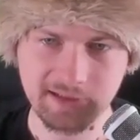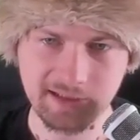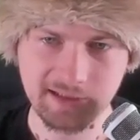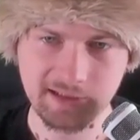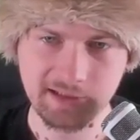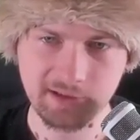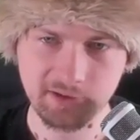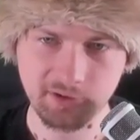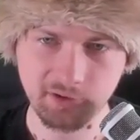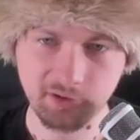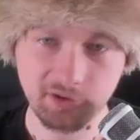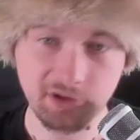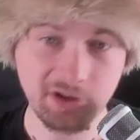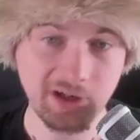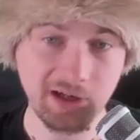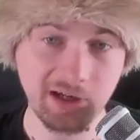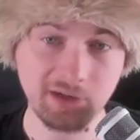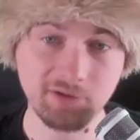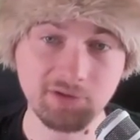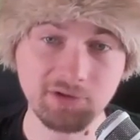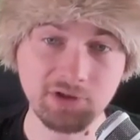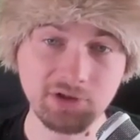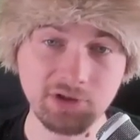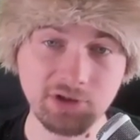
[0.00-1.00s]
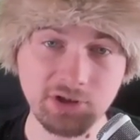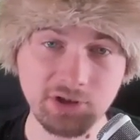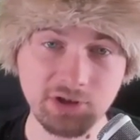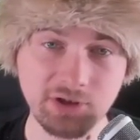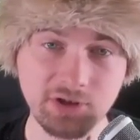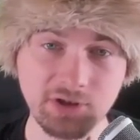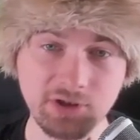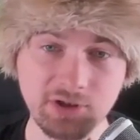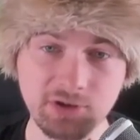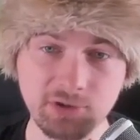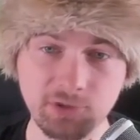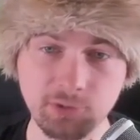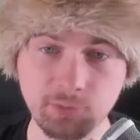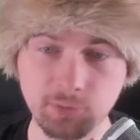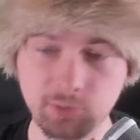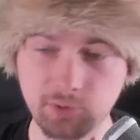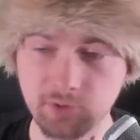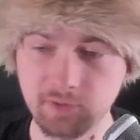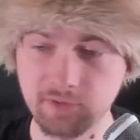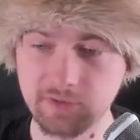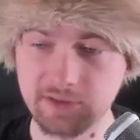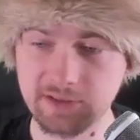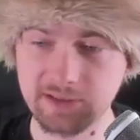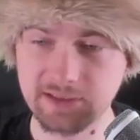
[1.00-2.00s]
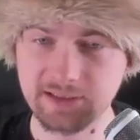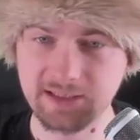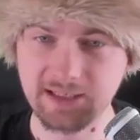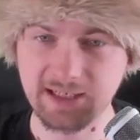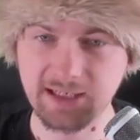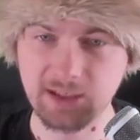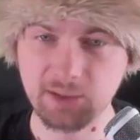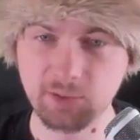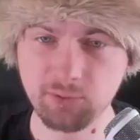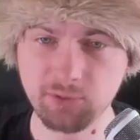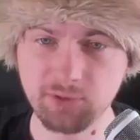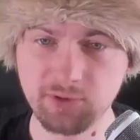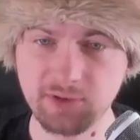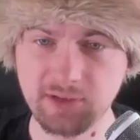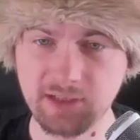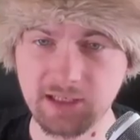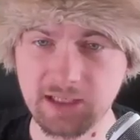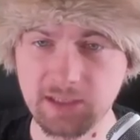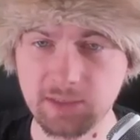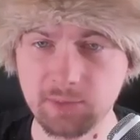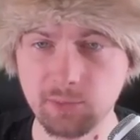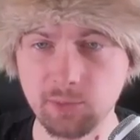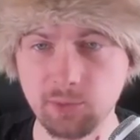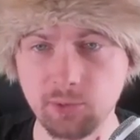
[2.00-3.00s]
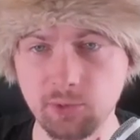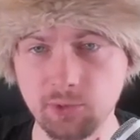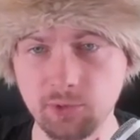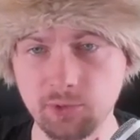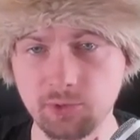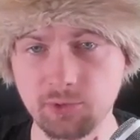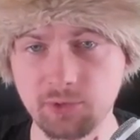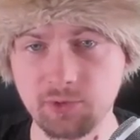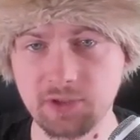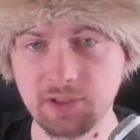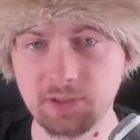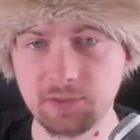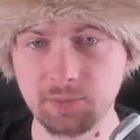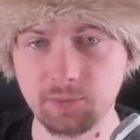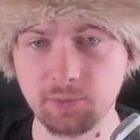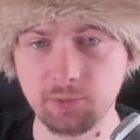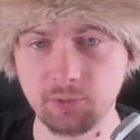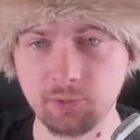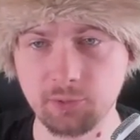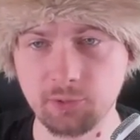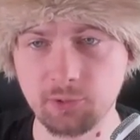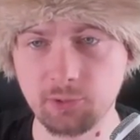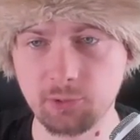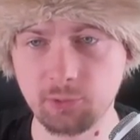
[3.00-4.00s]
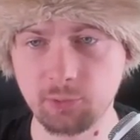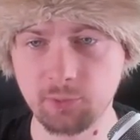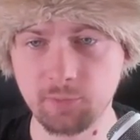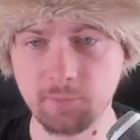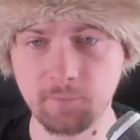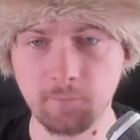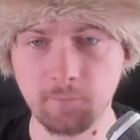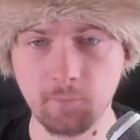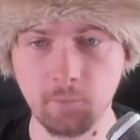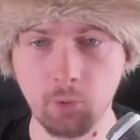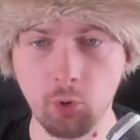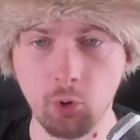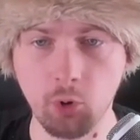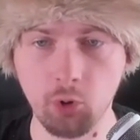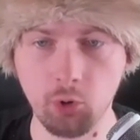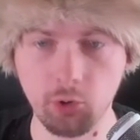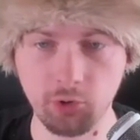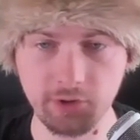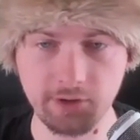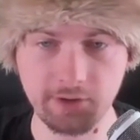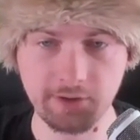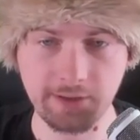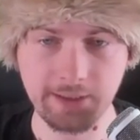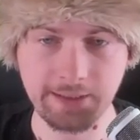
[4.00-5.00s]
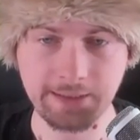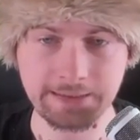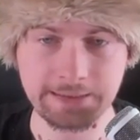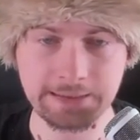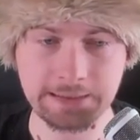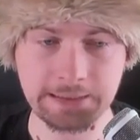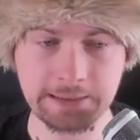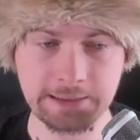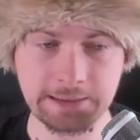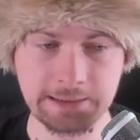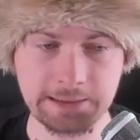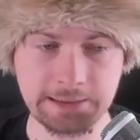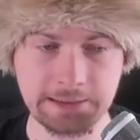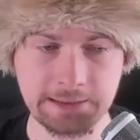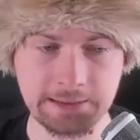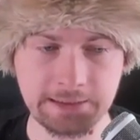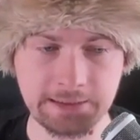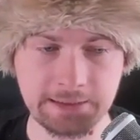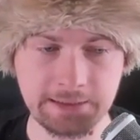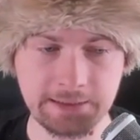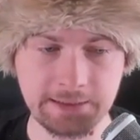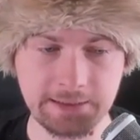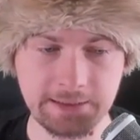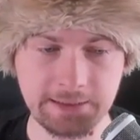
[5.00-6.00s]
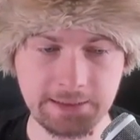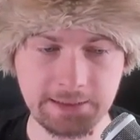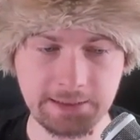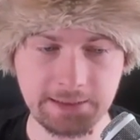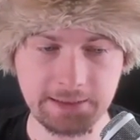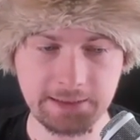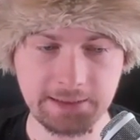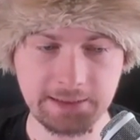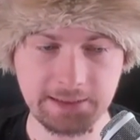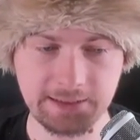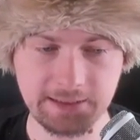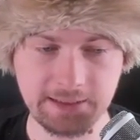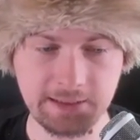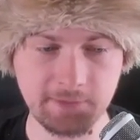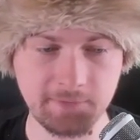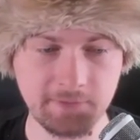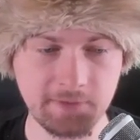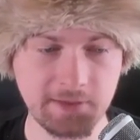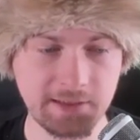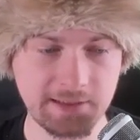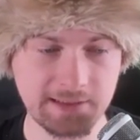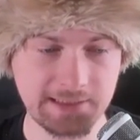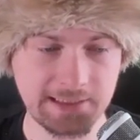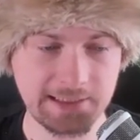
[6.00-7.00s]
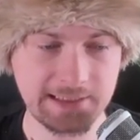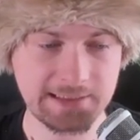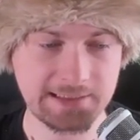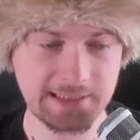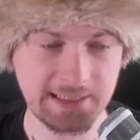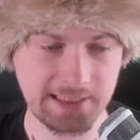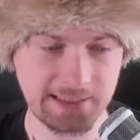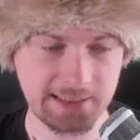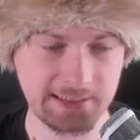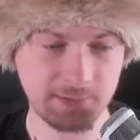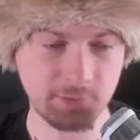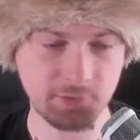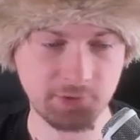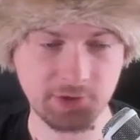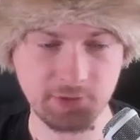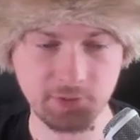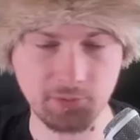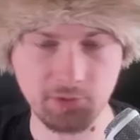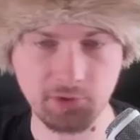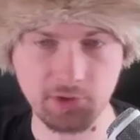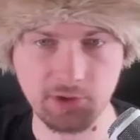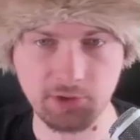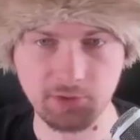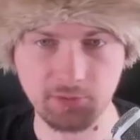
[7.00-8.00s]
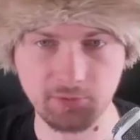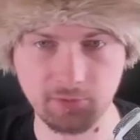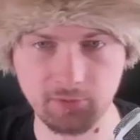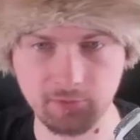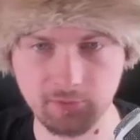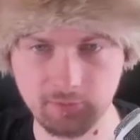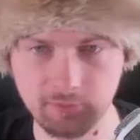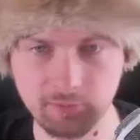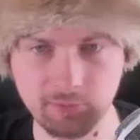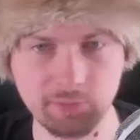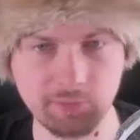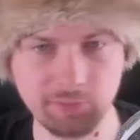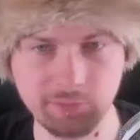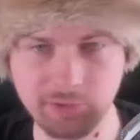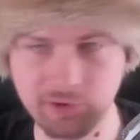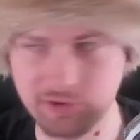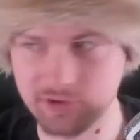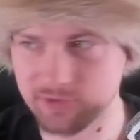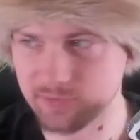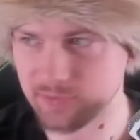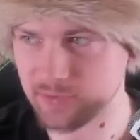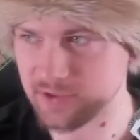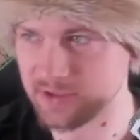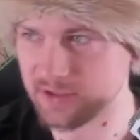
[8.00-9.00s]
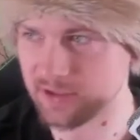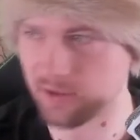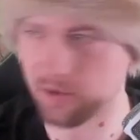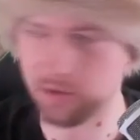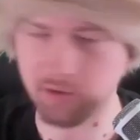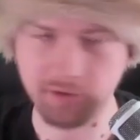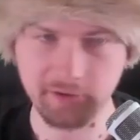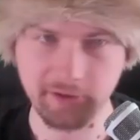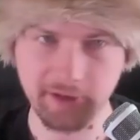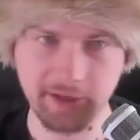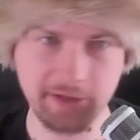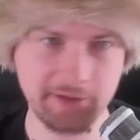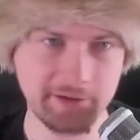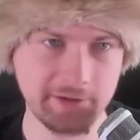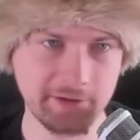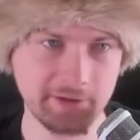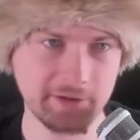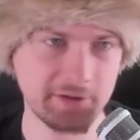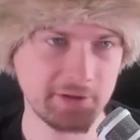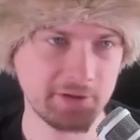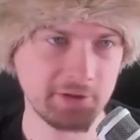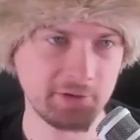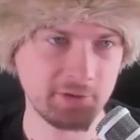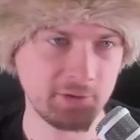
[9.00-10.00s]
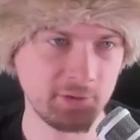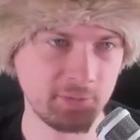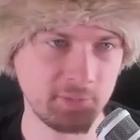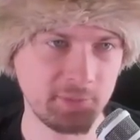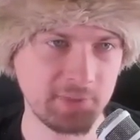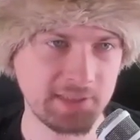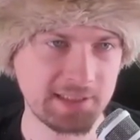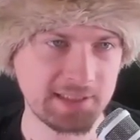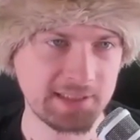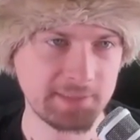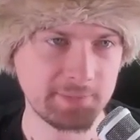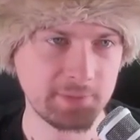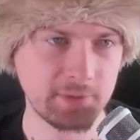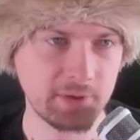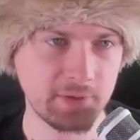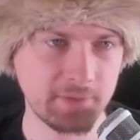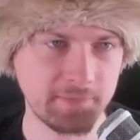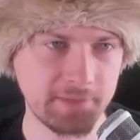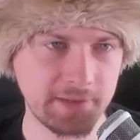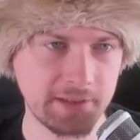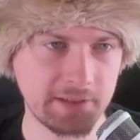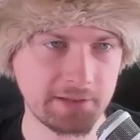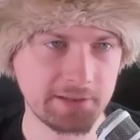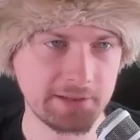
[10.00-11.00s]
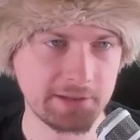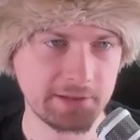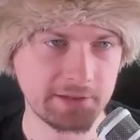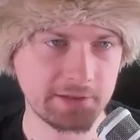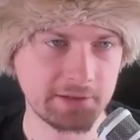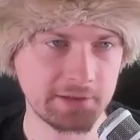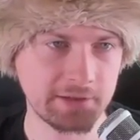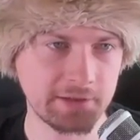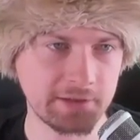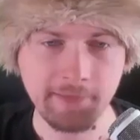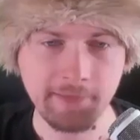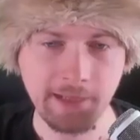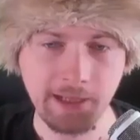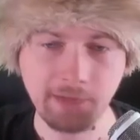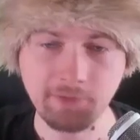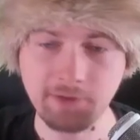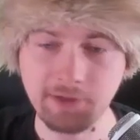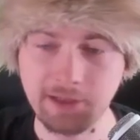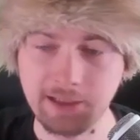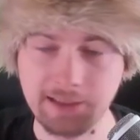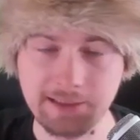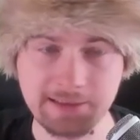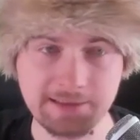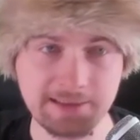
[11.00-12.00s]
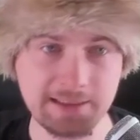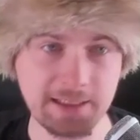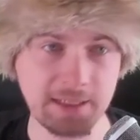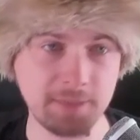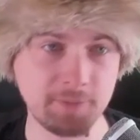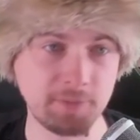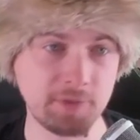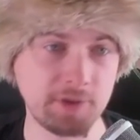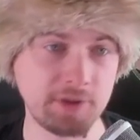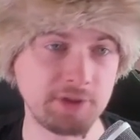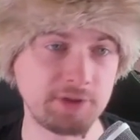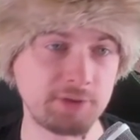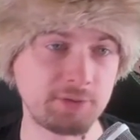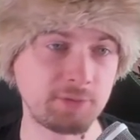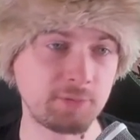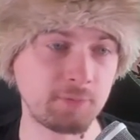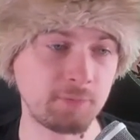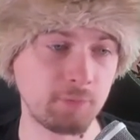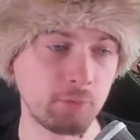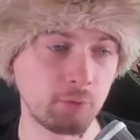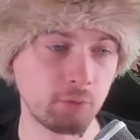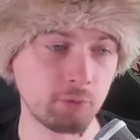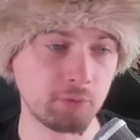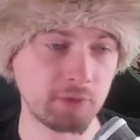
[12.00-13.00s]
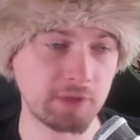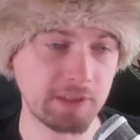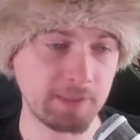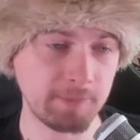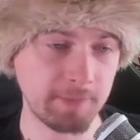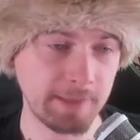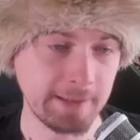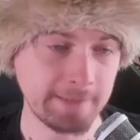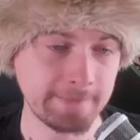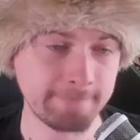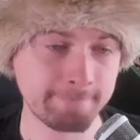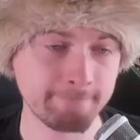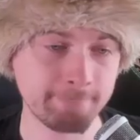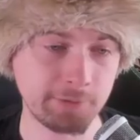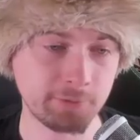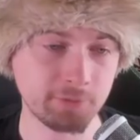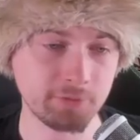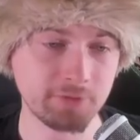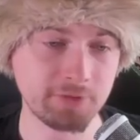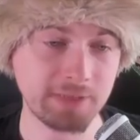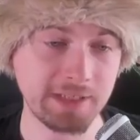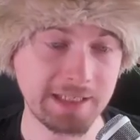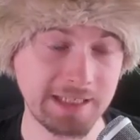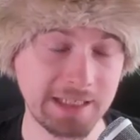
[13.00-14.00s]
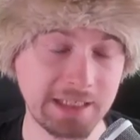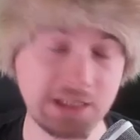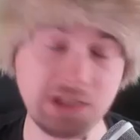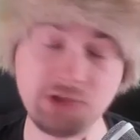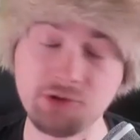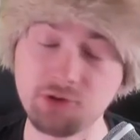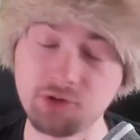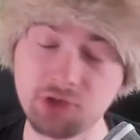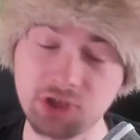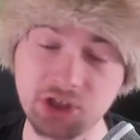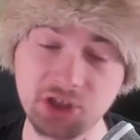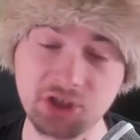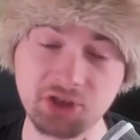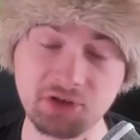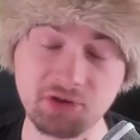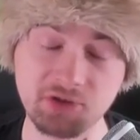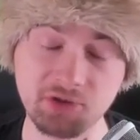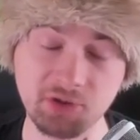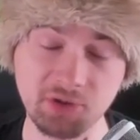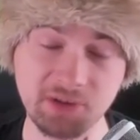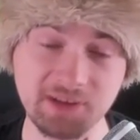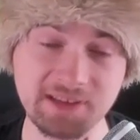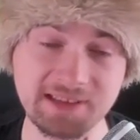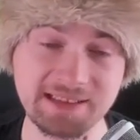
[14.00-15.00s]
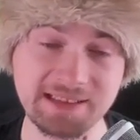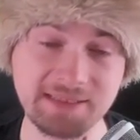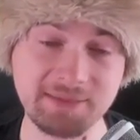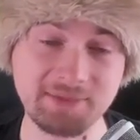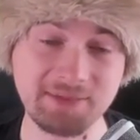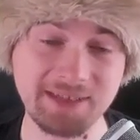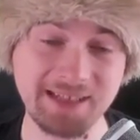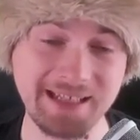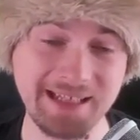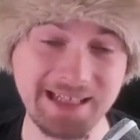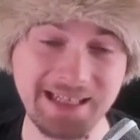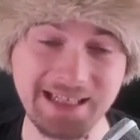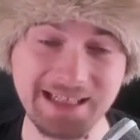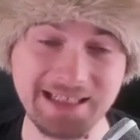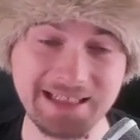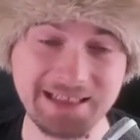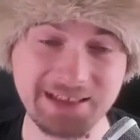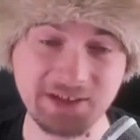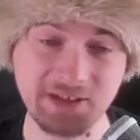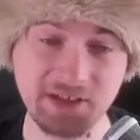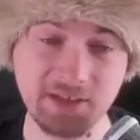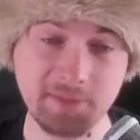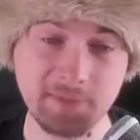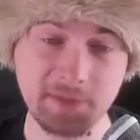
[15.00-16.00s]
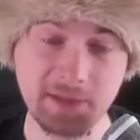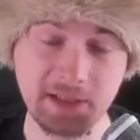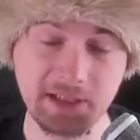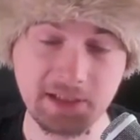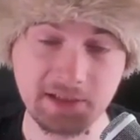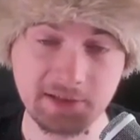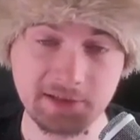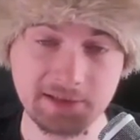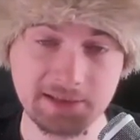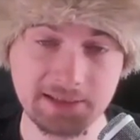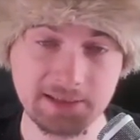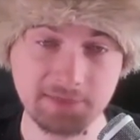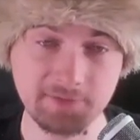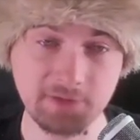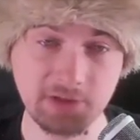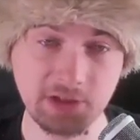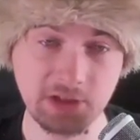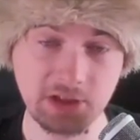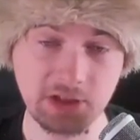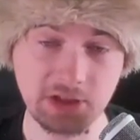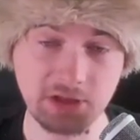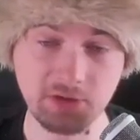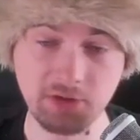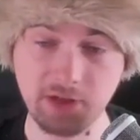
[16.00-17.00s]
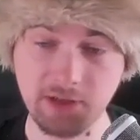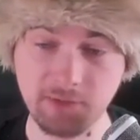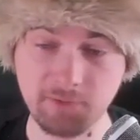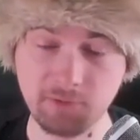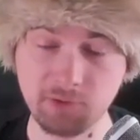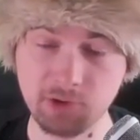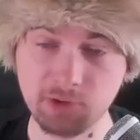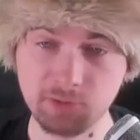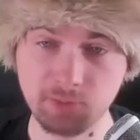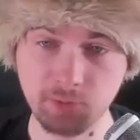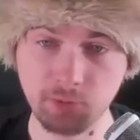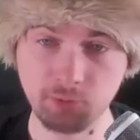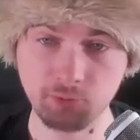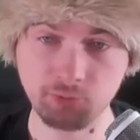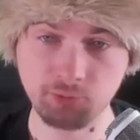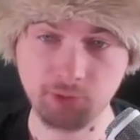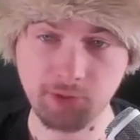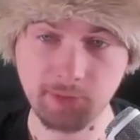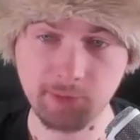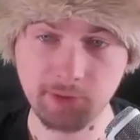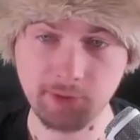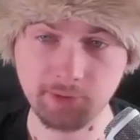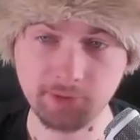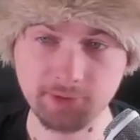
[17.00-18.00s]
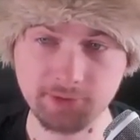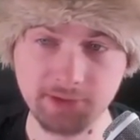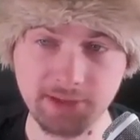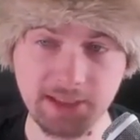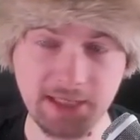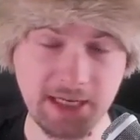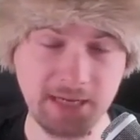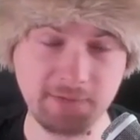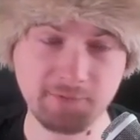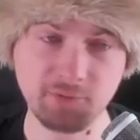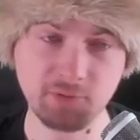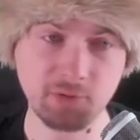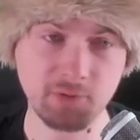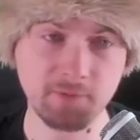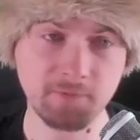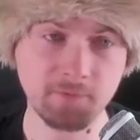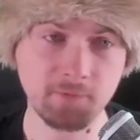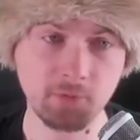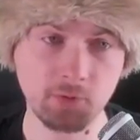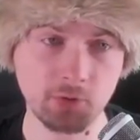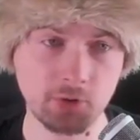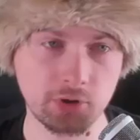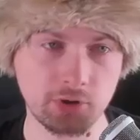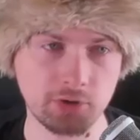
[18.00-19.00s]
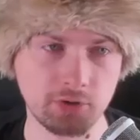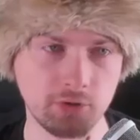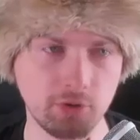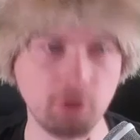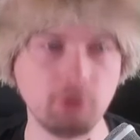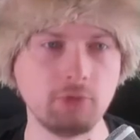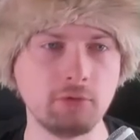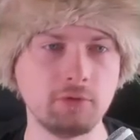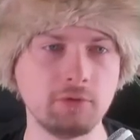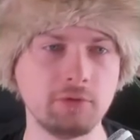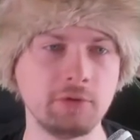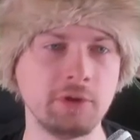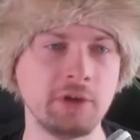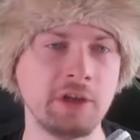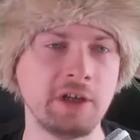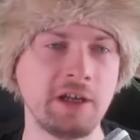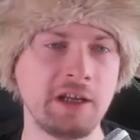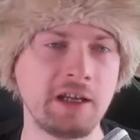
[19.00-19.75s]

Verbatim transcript: Sagi Yogir, I only need these two provinces, I could take more to get border with Oirat, and I think that's exactly what I'm gonna do, because Mister Oirat, you pissed me off earlier. Now the last step is to form Tibet. To do that, I need to change the region. It seems, ah, it's gonna be hard Slavic. You have to spawn rebels, they have to enforce. No!